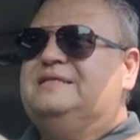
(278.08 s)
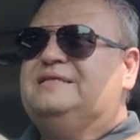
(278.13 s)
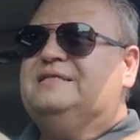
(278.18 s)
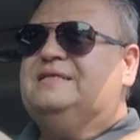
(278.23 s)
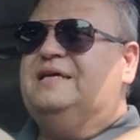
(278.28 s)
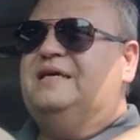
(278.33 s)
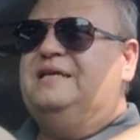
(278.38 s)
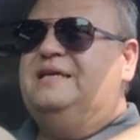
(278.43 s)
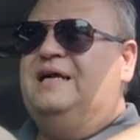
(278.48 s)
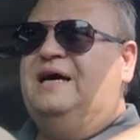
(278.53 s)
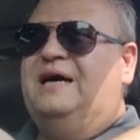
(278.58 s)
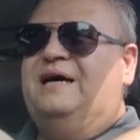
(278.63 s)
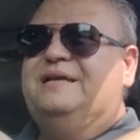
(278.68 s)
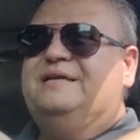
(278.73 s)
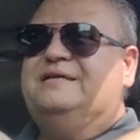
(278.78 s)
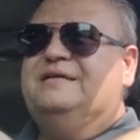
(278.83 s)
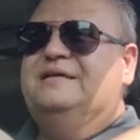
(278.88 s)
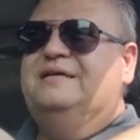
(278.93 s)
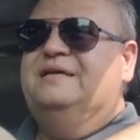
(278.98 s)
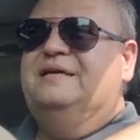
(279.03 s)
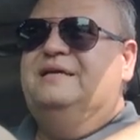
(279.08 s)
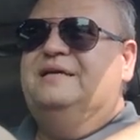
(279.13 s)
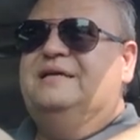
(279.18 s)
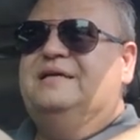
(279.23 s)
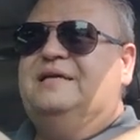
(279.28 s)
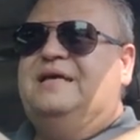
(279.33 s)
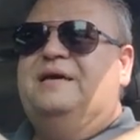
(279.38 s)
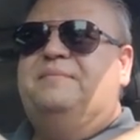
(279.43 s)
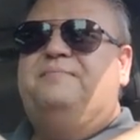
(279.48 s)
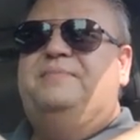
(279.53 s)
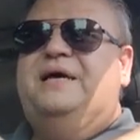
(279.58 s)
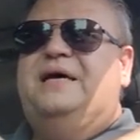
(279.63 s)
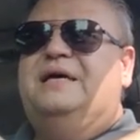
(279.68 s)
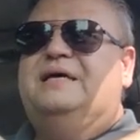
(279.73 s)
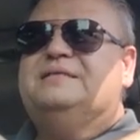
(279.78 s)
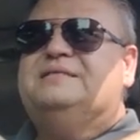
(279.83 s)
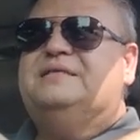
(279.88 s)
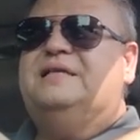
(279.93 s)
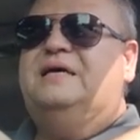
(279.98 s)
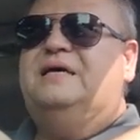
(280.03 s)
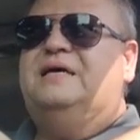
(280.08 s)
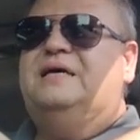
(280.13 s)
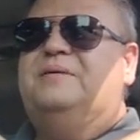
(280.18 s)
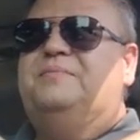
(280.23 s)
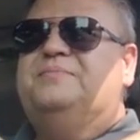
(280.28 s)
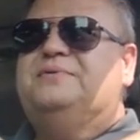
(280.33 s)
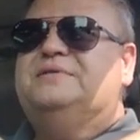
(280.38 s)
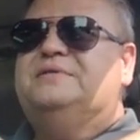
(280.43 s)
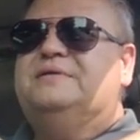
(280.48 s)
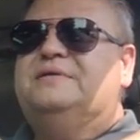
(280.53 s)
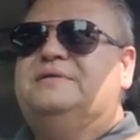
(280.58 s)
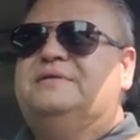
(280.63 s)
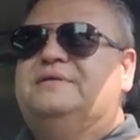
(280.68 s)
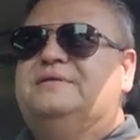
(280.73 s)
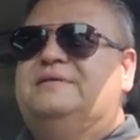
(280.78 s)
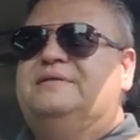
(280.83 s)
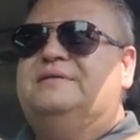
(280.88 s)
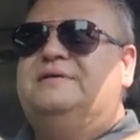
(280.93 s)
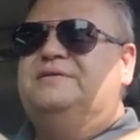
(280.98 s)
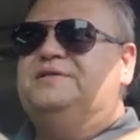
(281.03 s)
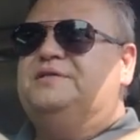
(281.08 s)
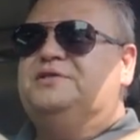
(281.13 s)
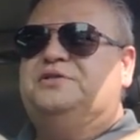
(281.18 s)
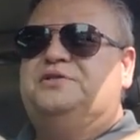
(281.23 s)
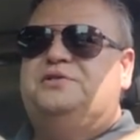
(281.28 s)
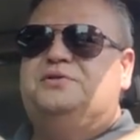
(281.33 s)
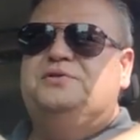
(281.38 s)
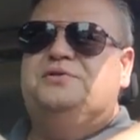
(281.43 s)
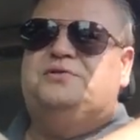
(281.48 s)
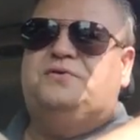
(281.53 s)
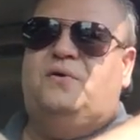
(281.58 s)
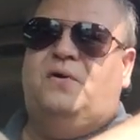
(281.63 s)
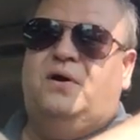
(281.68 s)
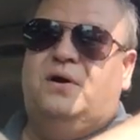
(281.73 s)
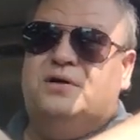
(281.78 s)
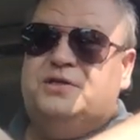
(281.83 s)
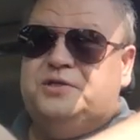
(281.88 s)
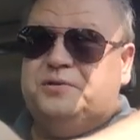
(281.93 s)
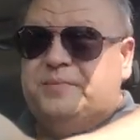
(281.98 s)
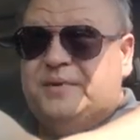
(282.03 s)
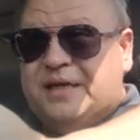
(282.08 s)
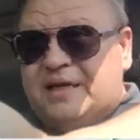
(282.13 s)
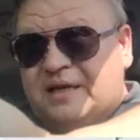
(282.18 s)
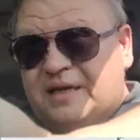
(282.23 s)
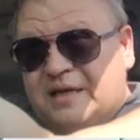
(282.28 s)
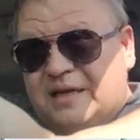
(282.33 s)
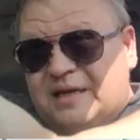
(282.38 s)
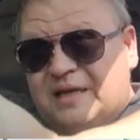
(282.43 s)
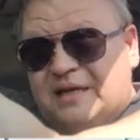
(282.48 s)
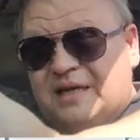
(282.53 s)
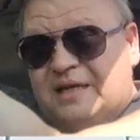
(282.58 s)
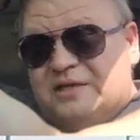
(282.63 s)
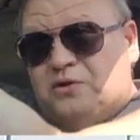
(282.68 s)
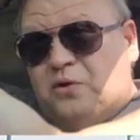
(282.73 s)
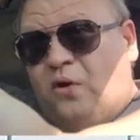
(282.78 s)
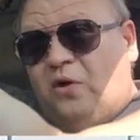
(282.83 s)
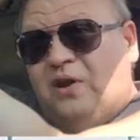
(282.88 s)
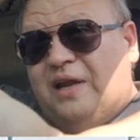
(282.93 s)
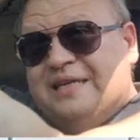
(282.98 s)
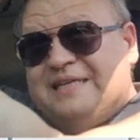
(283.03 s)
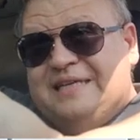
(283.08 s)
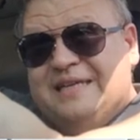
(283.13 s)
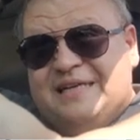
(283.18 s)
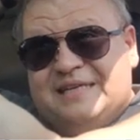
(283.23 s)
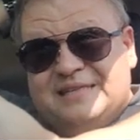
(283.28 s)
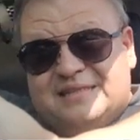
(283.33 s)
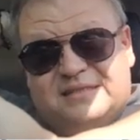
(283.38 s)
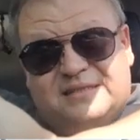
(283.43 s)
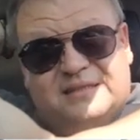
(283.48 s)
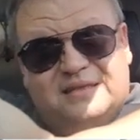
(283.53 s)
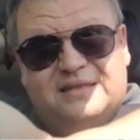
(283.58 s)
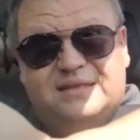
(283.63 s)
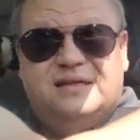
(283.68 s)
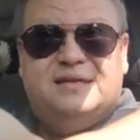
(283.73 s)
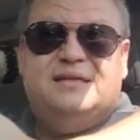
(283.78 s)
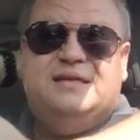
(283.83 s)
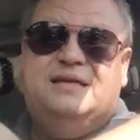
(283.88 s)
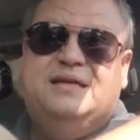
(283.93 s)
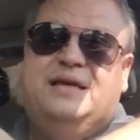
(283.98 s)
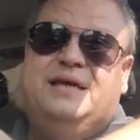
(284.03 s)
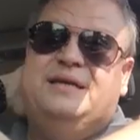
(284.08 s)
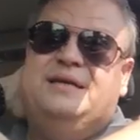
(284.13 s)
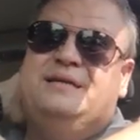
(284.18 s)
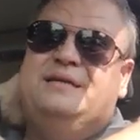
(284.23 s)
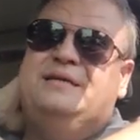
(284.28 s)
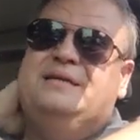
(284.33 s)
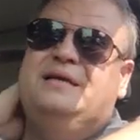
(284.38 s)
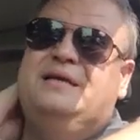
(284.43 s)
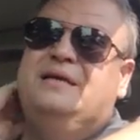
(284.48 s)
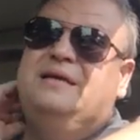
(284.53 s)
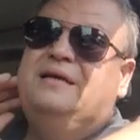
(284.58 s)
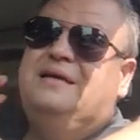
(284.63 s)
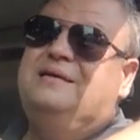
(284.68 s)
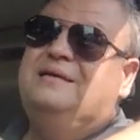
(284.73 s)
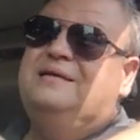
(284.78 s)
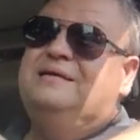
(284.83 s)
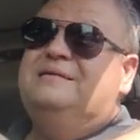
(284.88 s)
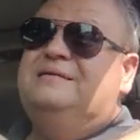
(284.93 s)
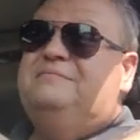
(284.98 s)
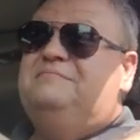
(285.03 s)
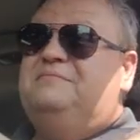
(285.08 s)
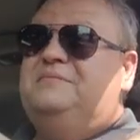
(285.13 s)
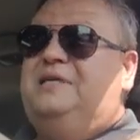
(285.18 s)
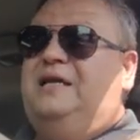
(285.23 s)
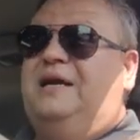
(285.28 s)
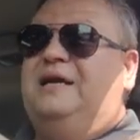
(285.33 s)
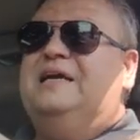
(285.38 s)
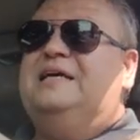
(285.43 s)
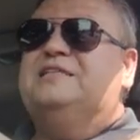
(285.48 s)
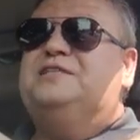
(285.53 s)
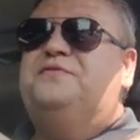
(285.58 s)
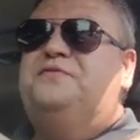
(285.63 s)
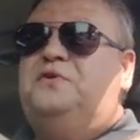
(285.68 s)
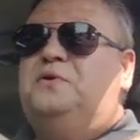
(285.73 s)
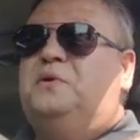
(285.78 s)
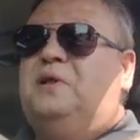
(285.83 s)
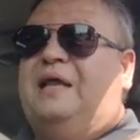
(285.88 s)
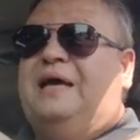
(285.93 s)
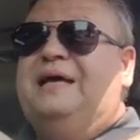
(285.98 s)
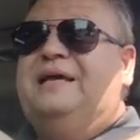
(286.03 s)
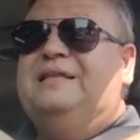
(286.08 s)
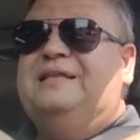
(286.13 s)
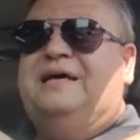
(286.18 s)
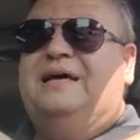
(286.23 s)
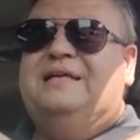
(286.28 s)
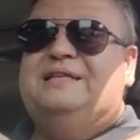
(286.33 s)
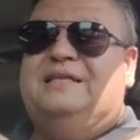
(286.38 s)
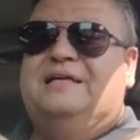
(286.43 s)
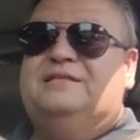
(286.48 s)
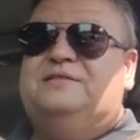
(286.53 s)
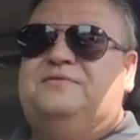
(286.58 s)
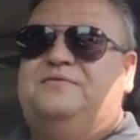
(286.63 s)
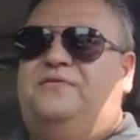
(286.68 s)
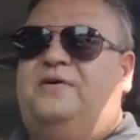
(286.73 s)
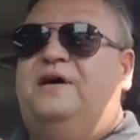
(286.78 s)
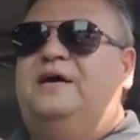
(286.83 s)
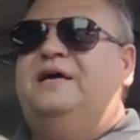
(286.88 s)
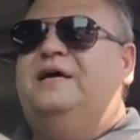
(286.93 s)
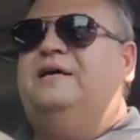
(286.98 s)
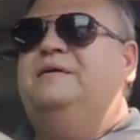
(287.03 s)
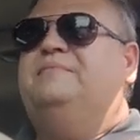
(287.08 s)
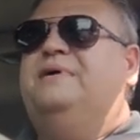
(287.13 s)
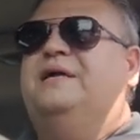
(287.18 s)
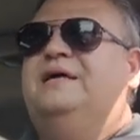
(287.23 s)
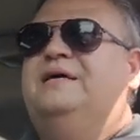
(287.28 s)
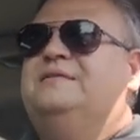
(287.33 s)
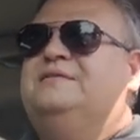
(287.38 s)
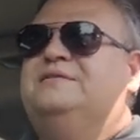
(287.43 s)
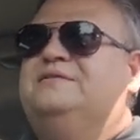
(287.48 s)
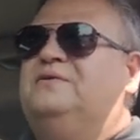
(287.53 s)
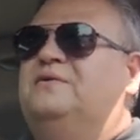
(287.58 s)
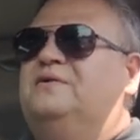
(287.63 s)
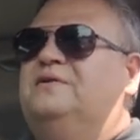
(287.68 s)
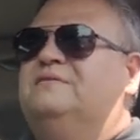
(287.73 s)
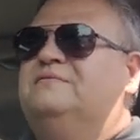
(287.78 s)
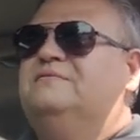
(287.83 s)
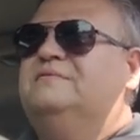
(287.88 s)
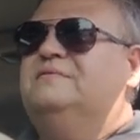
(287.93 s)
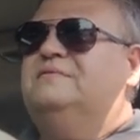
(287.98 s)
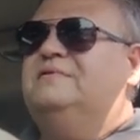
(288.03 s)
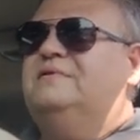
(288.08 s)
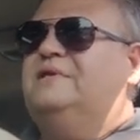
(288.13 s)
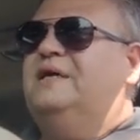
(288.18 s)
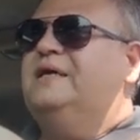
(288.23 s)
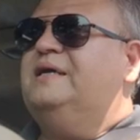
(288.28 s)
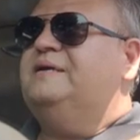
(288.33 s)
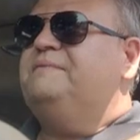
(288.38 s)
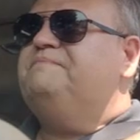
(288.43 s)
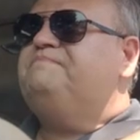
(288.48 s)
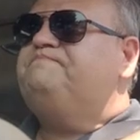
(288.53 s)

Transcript: cannot get past the hops. They're just too strong to me. It's all I taste. And you know, I guess if you like that, that's fine, but I just don't like